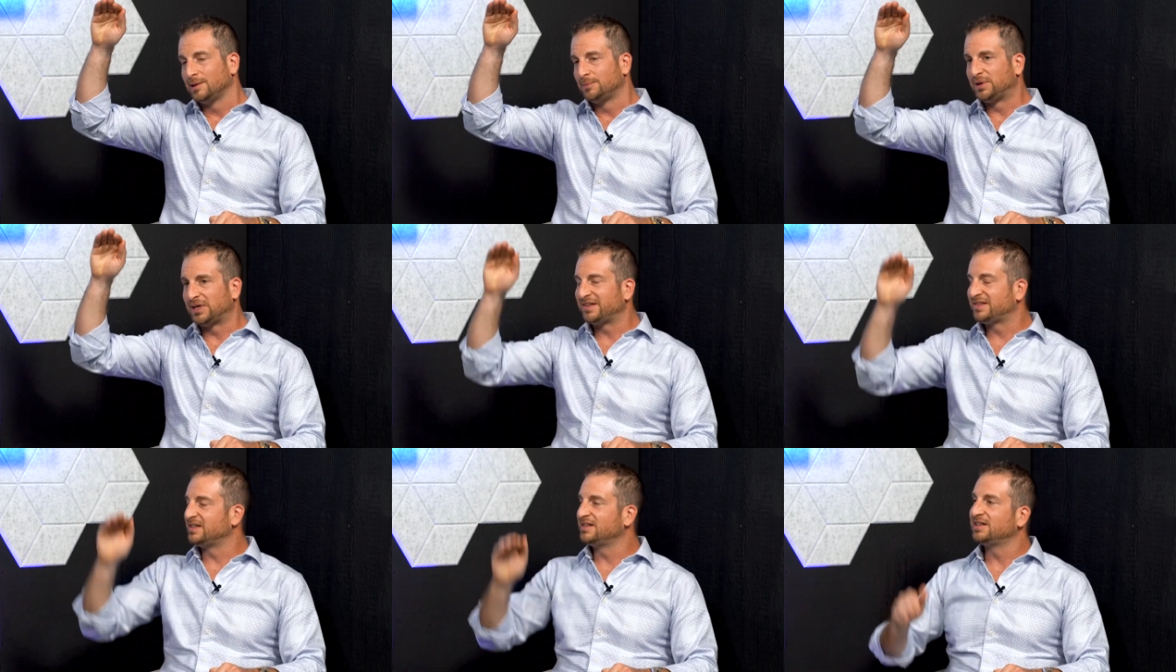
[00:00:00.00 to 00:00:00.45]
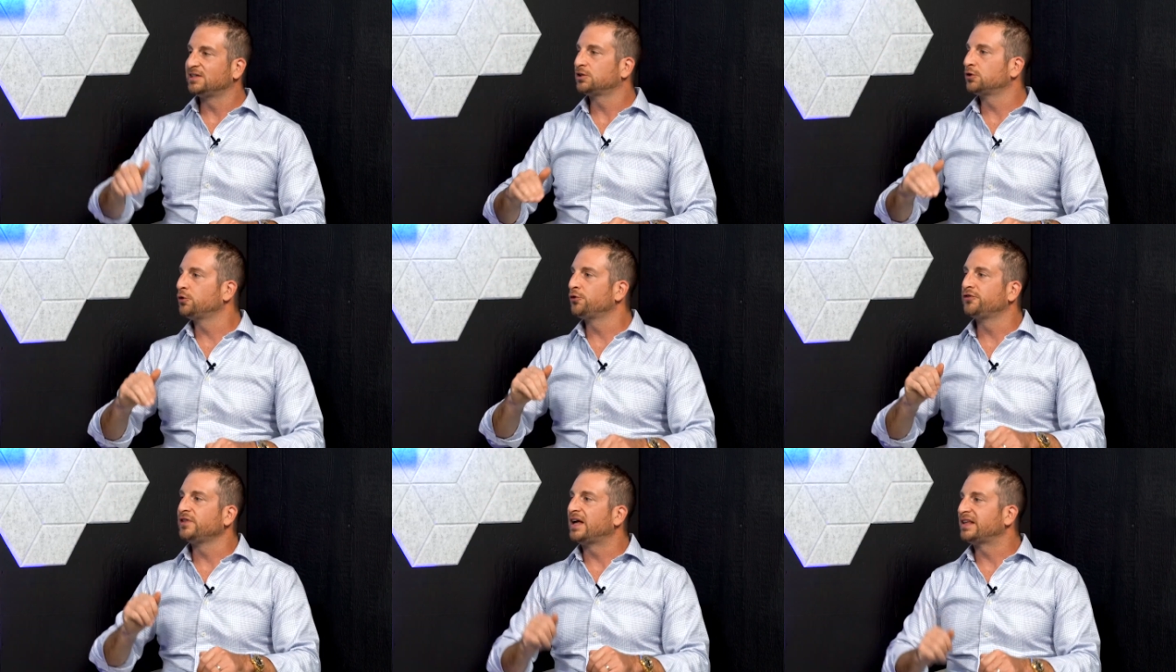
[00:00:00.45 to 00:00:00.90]
but it's a
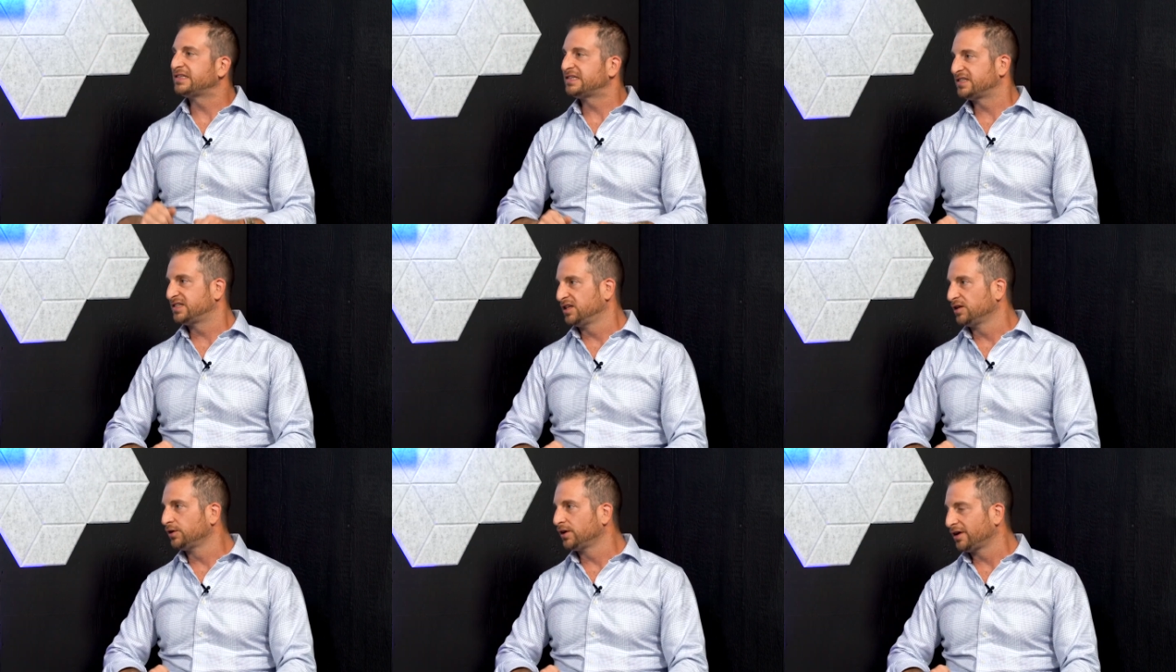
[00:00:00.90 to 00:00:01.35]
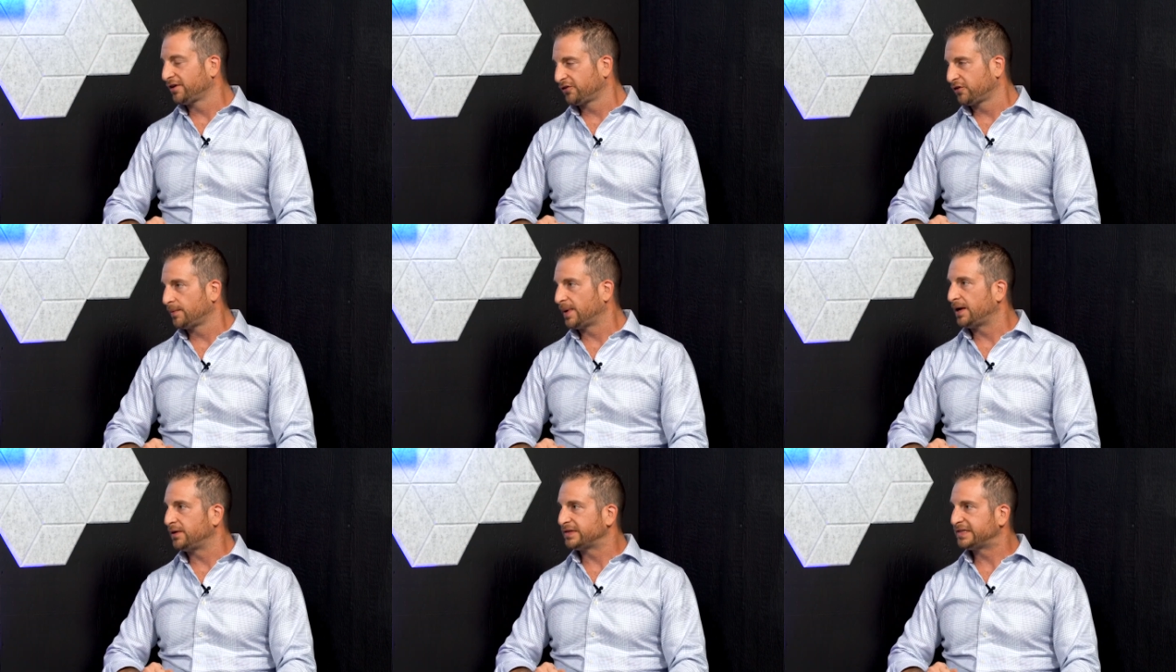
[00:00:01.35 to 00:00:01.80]
dealer who's not
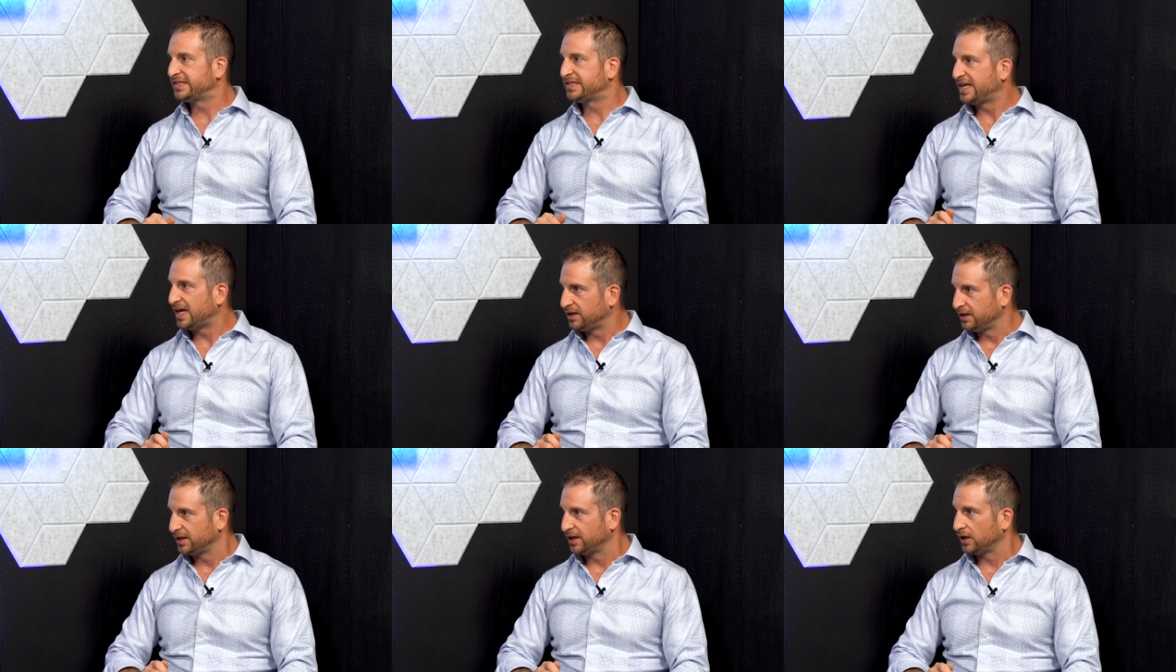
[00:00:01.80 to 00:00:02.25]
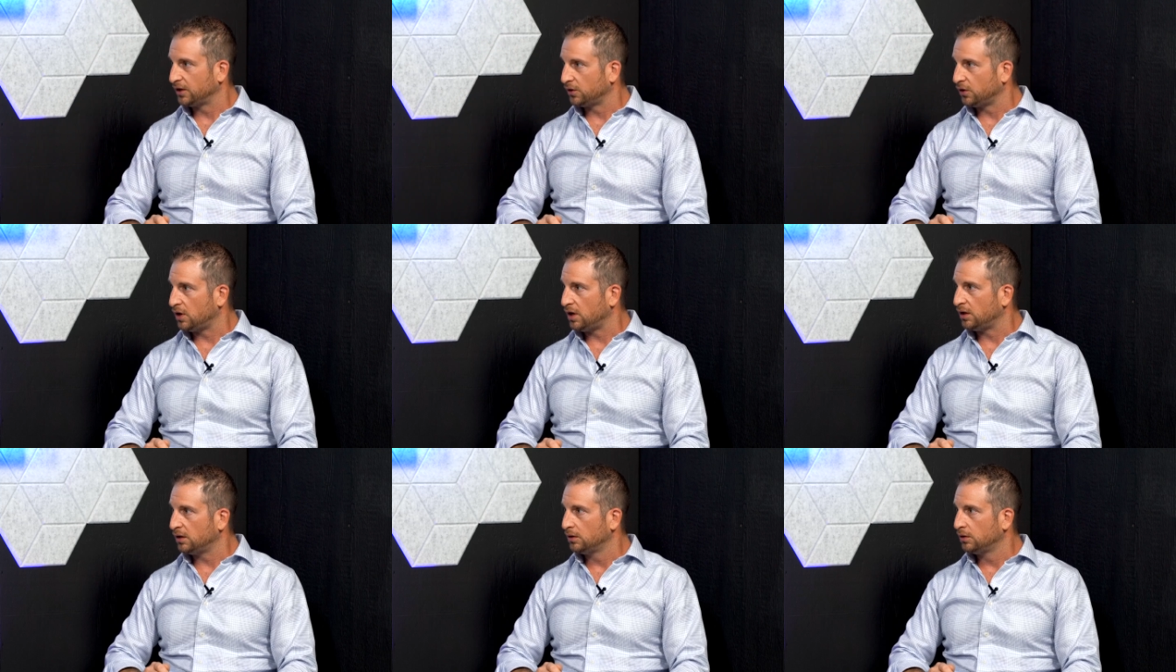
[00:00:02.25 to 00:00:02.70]
serious about selling it
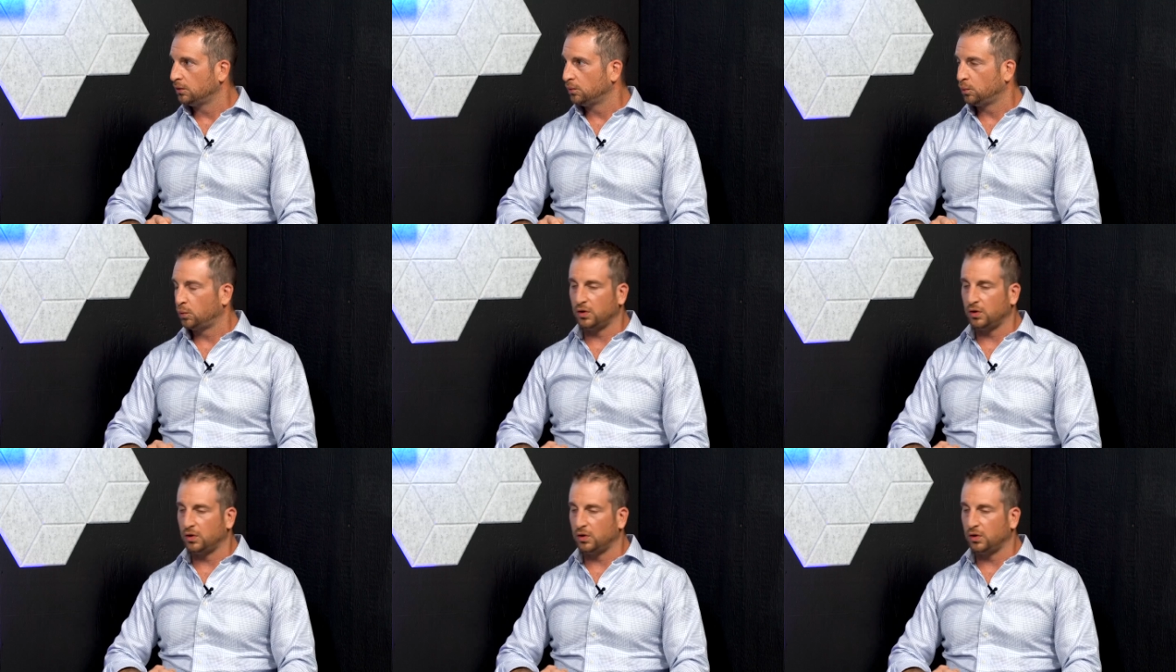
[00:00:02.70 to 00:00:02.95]
all.